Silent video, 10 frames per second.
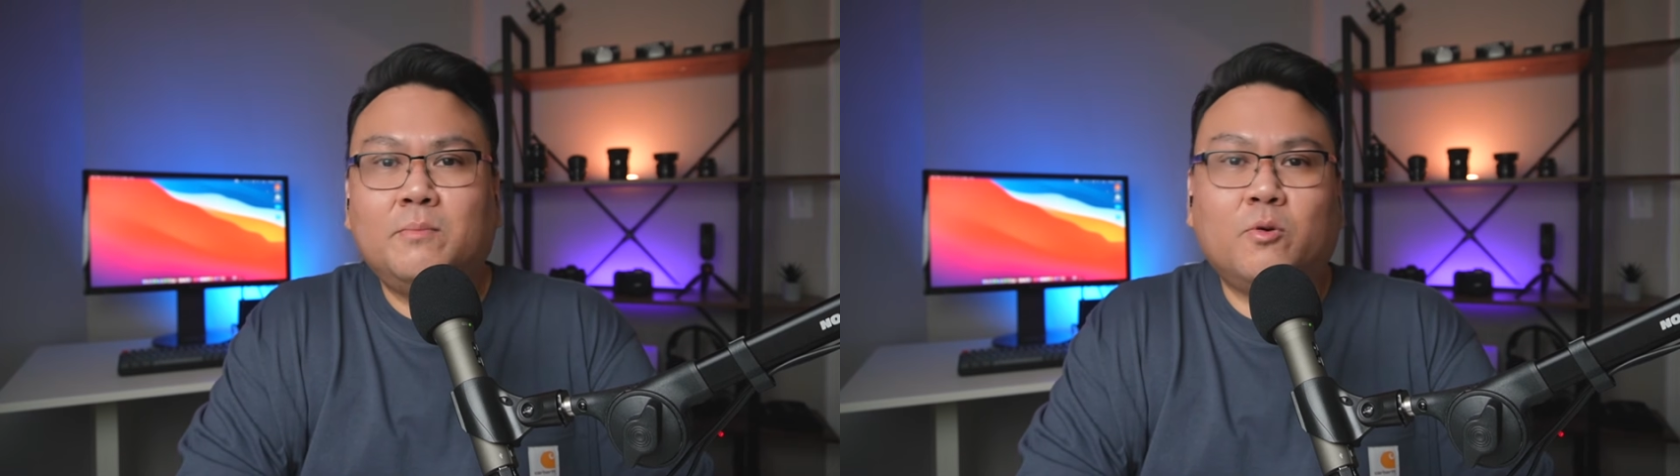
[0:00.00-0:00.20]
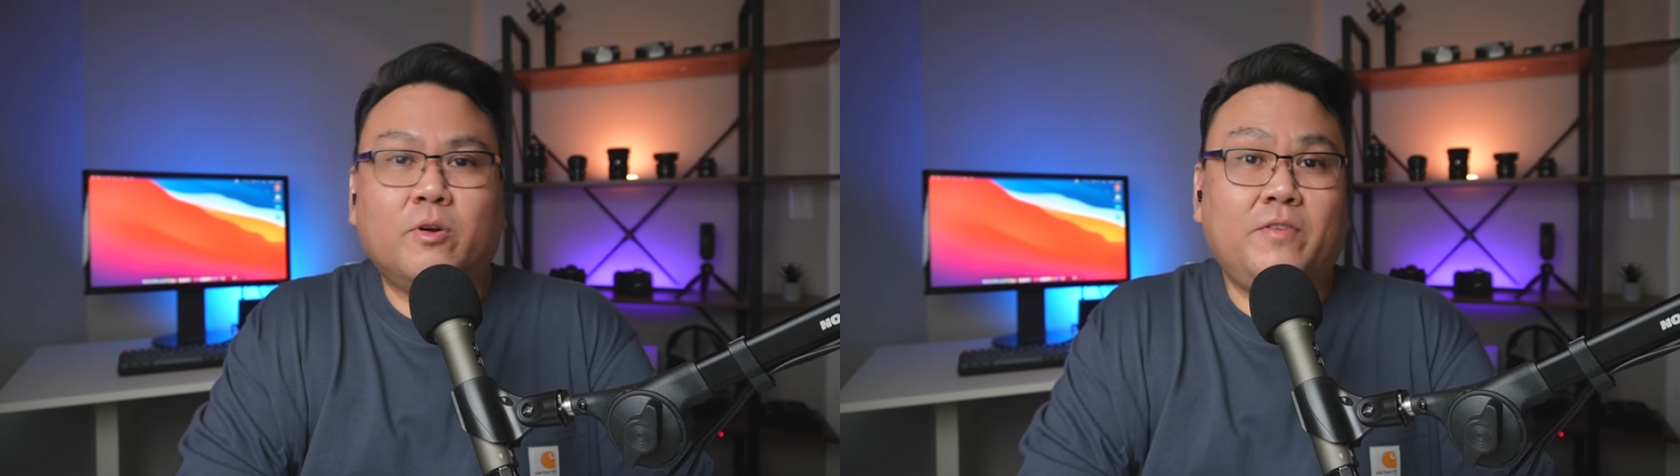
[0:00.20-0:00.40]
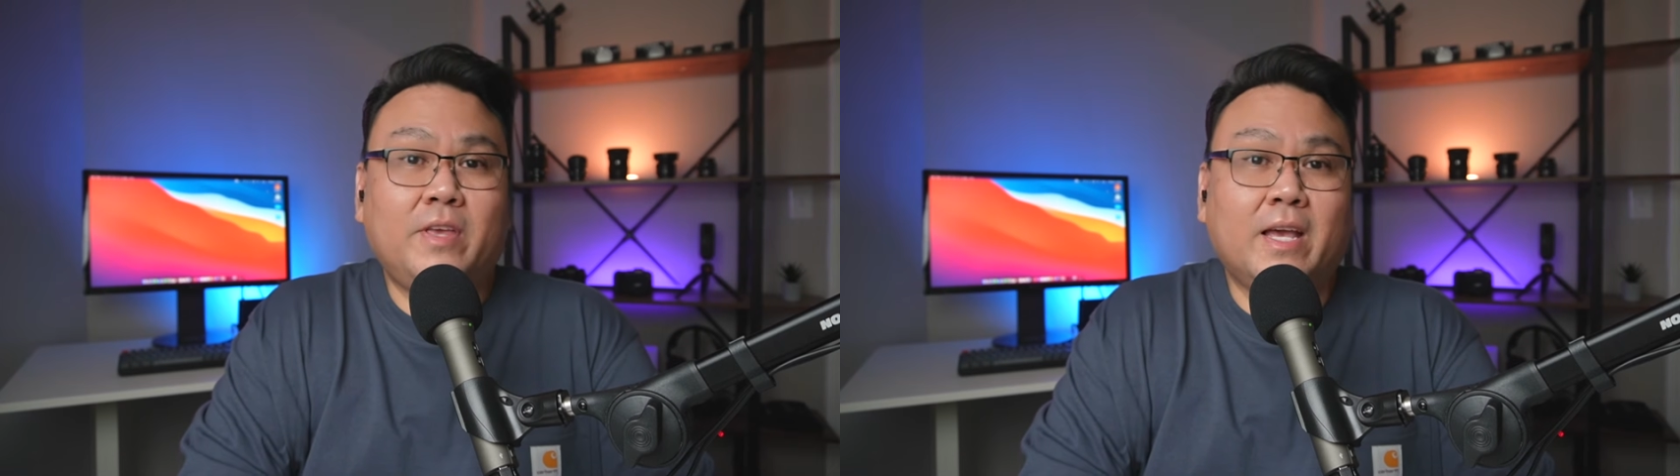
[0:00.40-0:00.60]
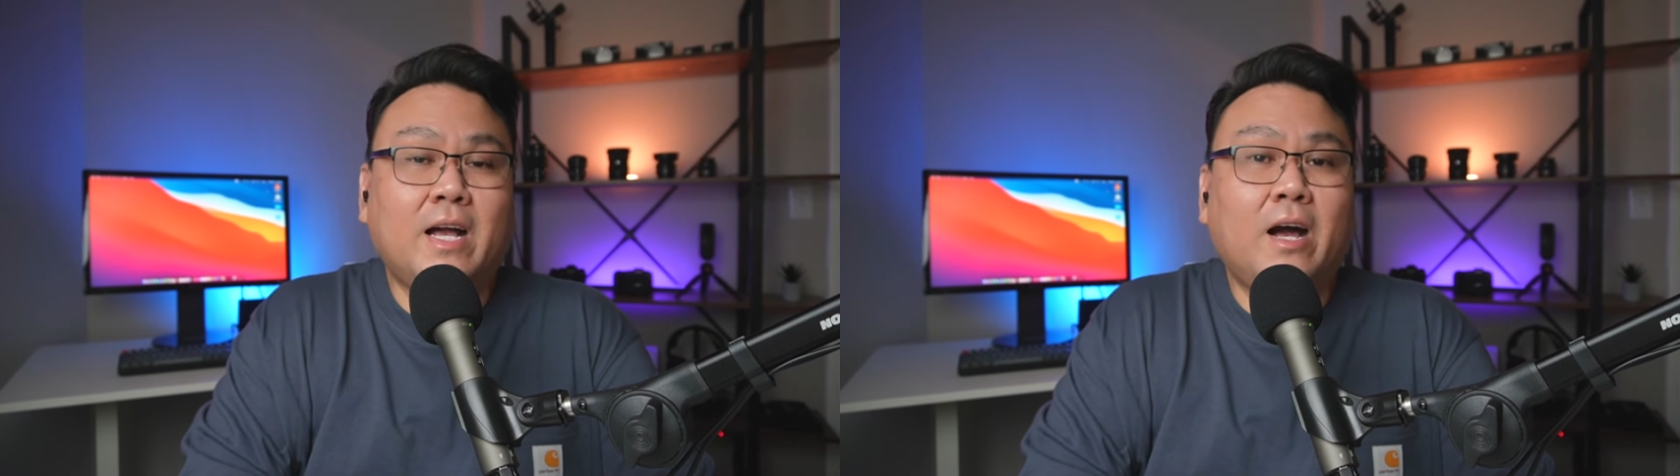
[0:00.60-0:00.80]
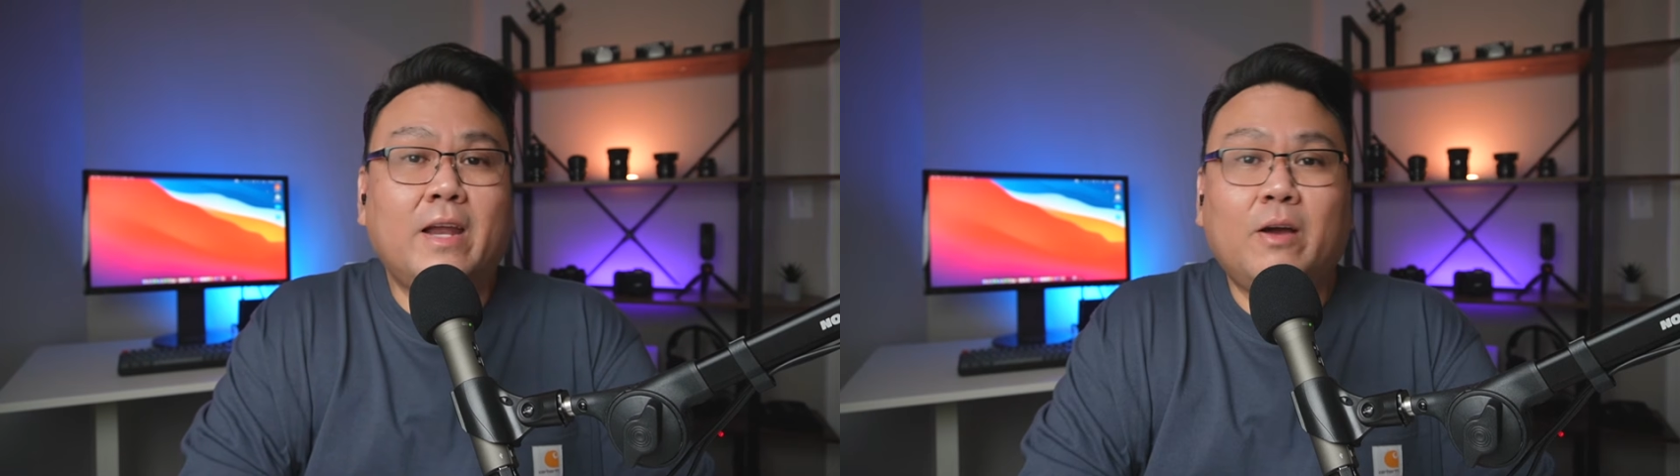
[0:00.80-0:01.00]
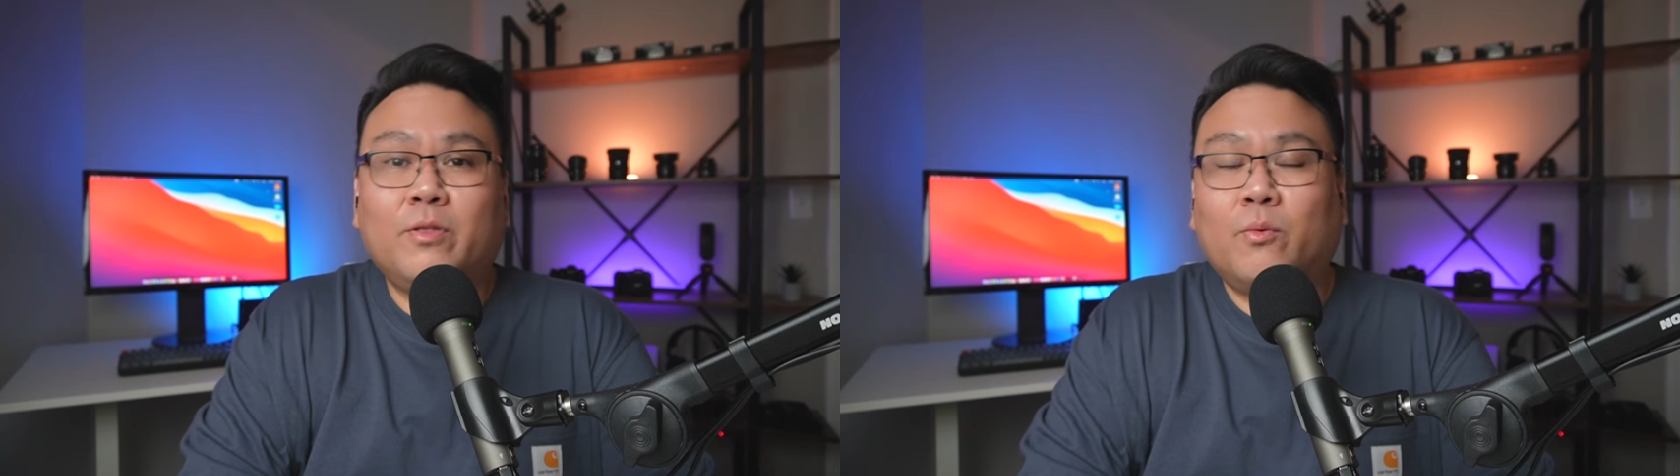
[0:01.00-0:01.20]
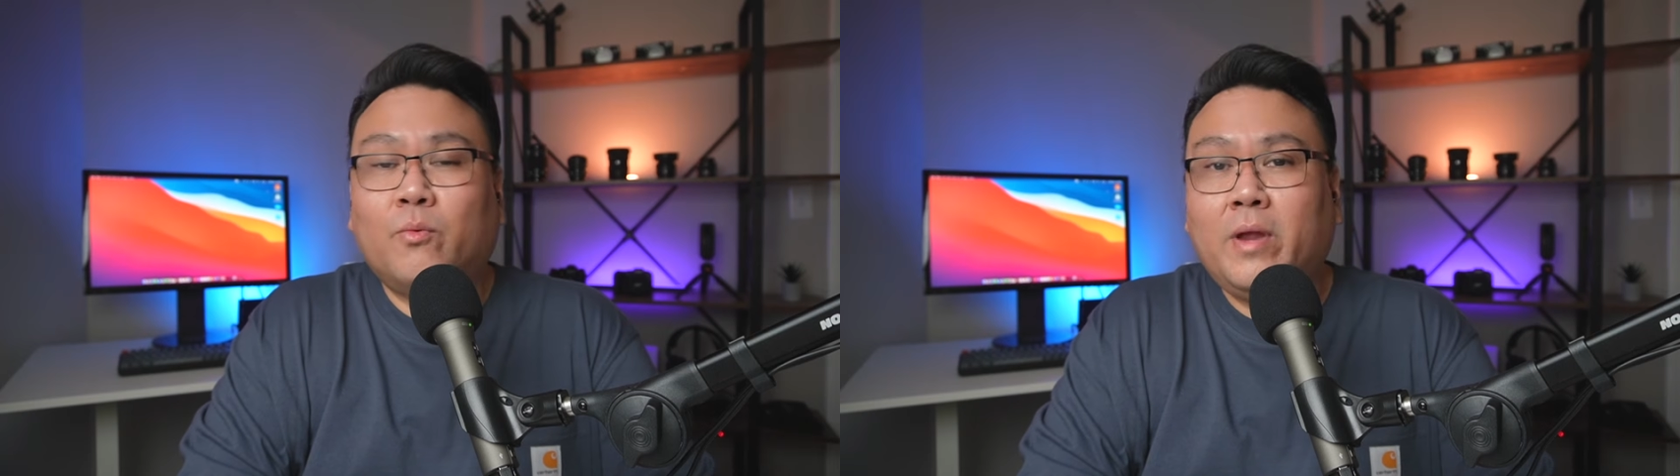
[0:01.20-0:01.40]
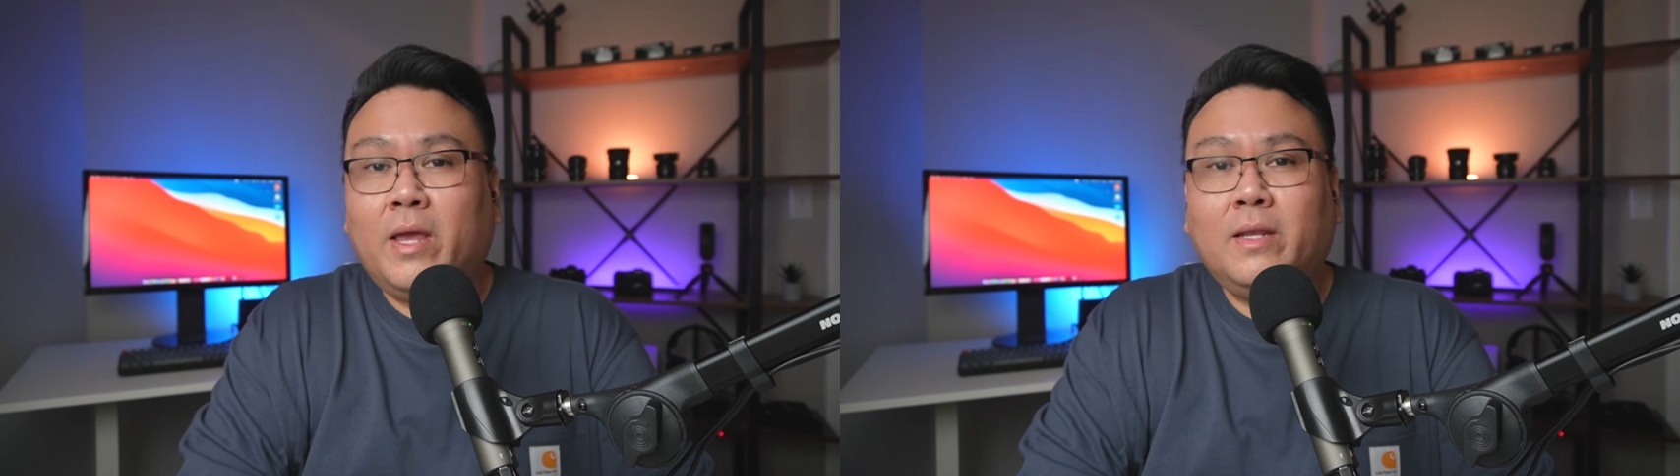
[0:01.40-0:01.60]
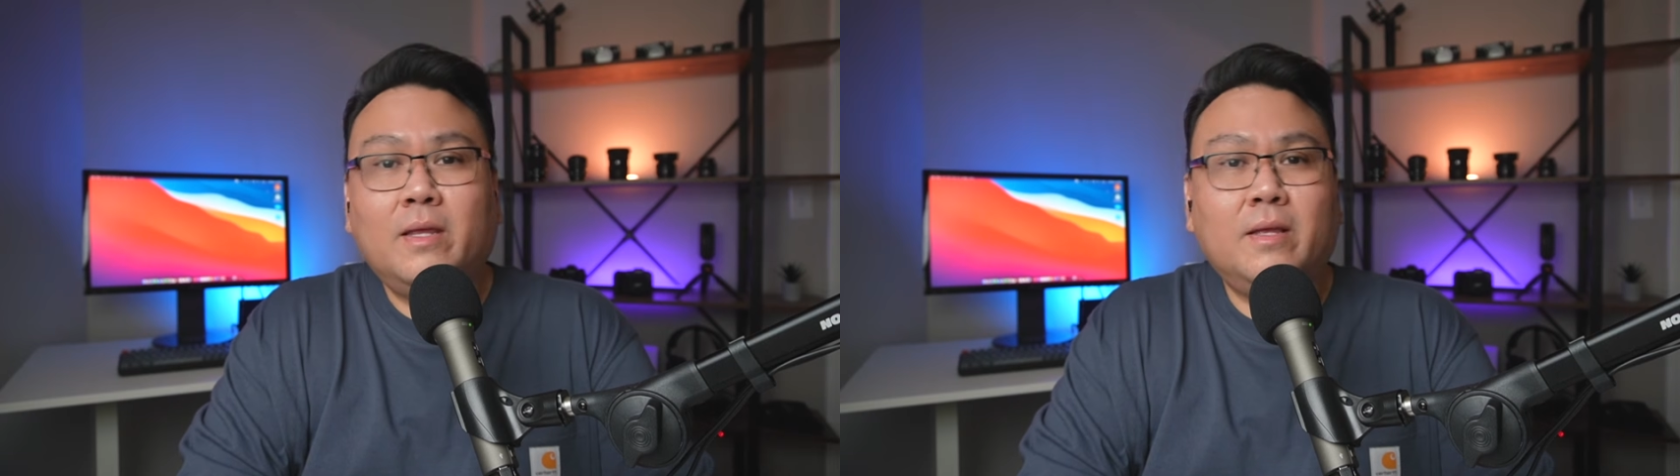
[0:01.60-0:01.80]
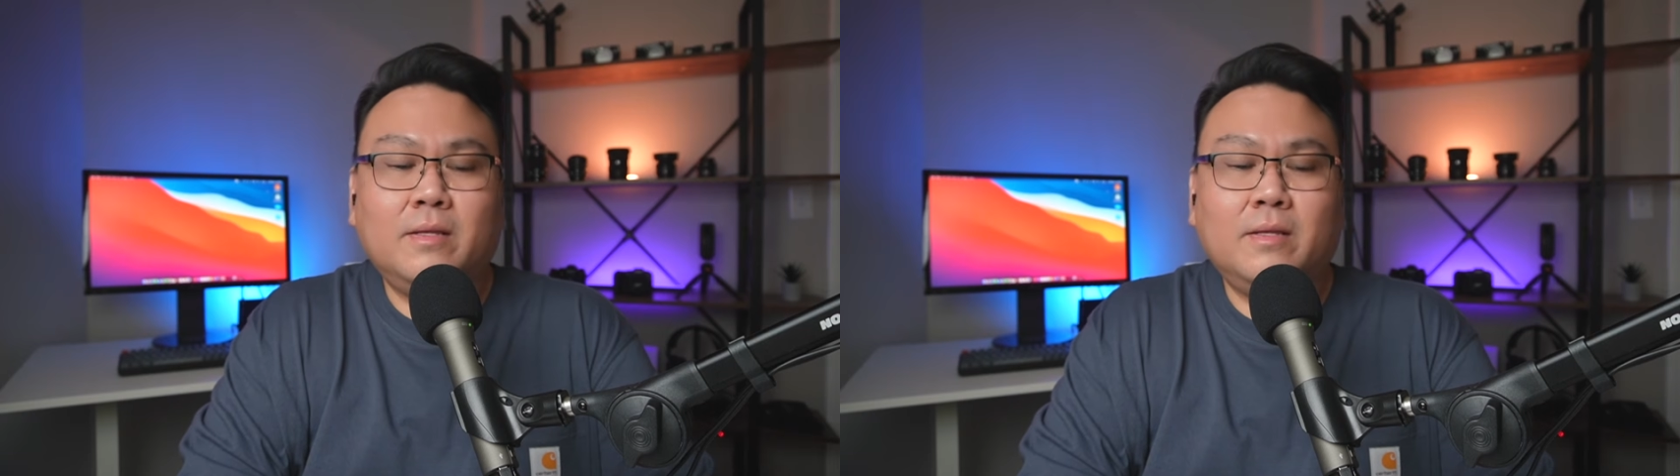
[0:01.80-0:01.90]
or if you get caught out in the rain,